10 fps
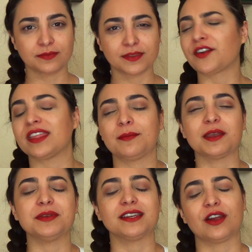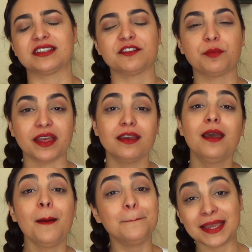Okay, that might be aggressive, but
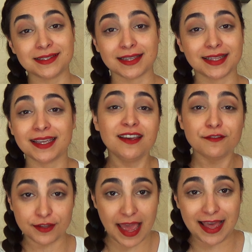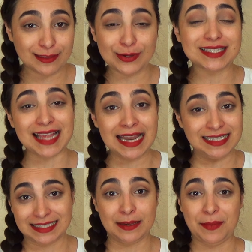basically for the Hathaways, that
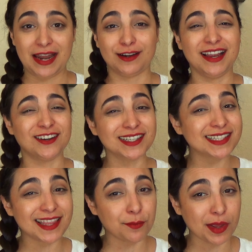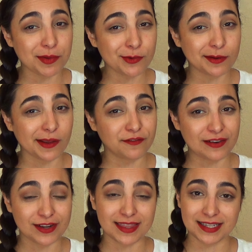doesn't matter. And honestly, that might be one of my
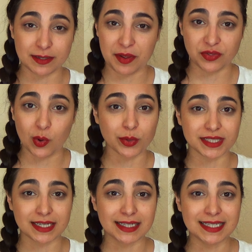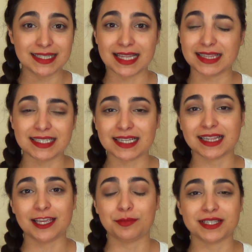favorite things about the whole series, that Lisa
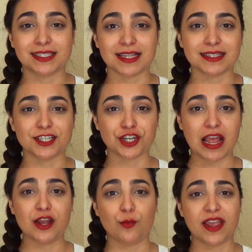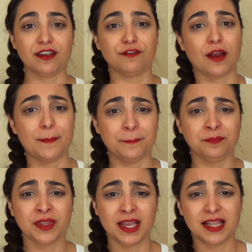Kleypas doesn't shy away from,
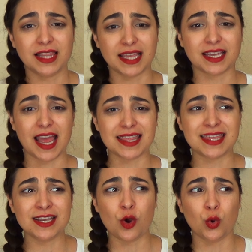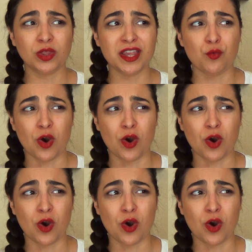like, I think only